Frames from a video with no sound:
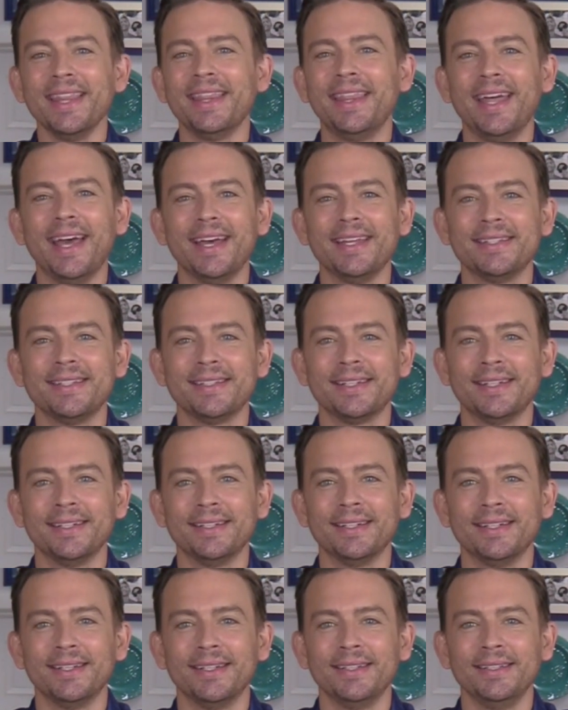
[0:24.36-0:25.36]
that
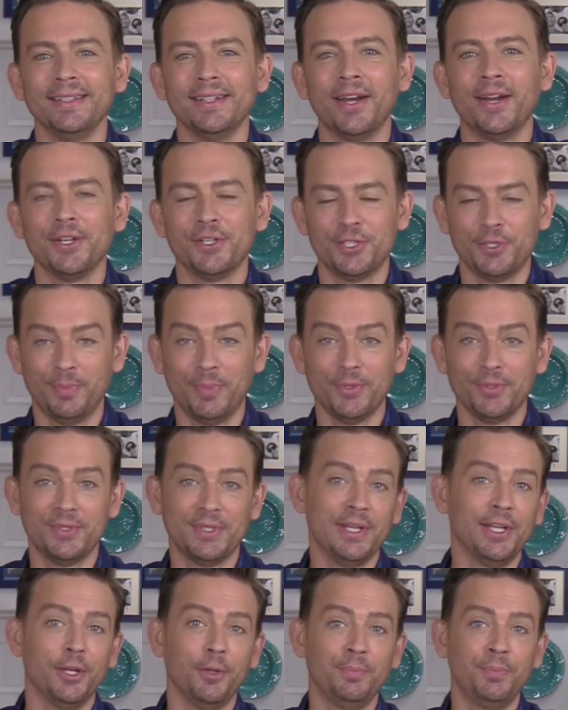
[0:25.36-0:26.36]
are supposed
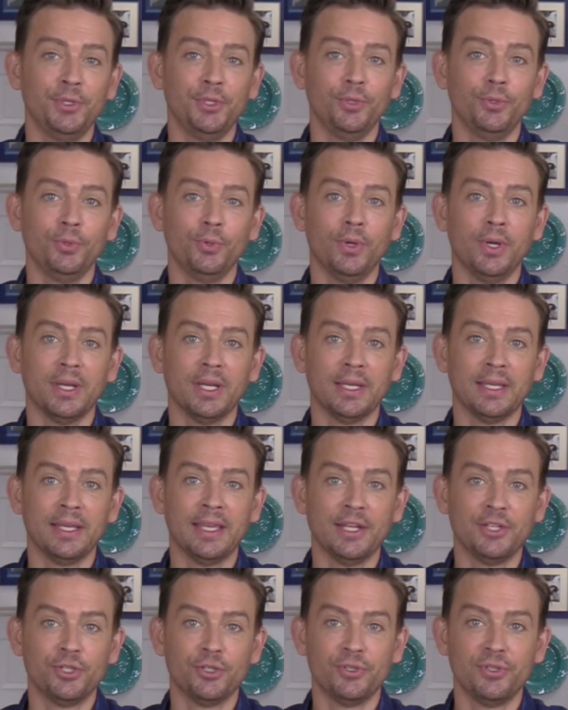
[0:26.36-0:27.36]
to help you
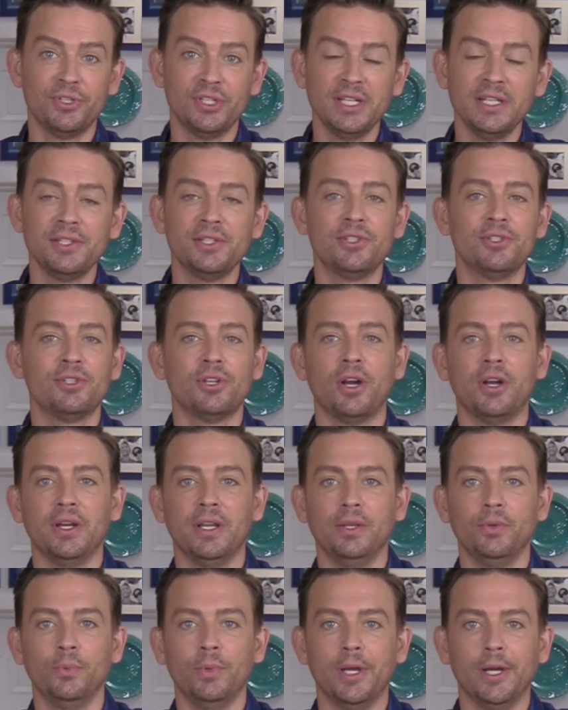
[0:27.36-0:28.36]
get your seeds
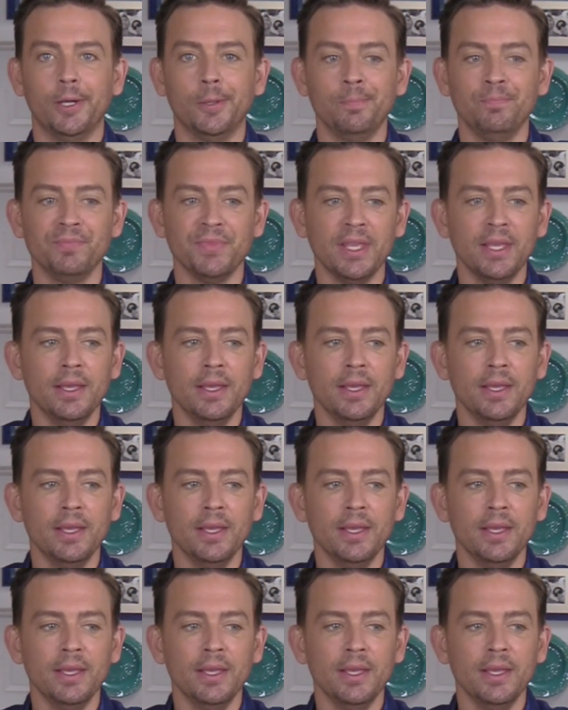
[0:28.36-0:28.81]
started well.